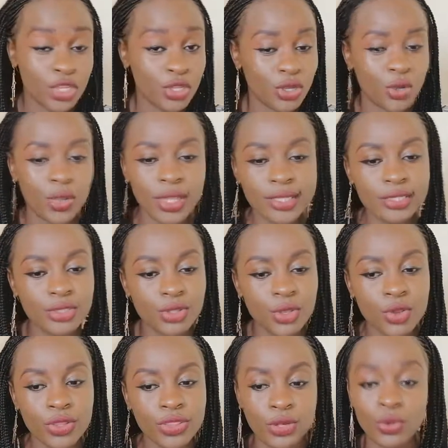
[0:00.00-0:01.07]
You're going to
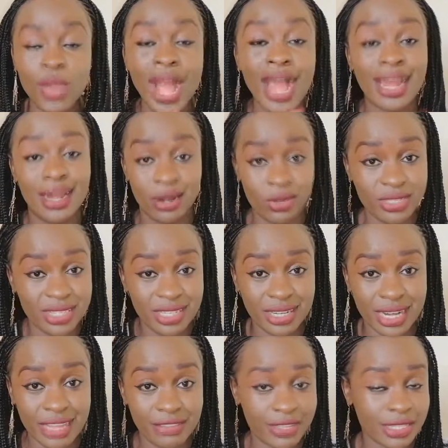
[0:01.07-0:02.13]
go through a lot in
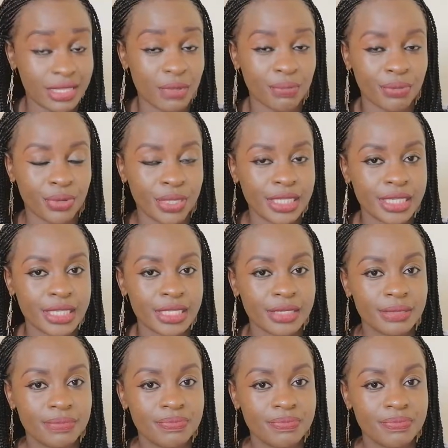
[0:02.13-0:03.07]
life at some point.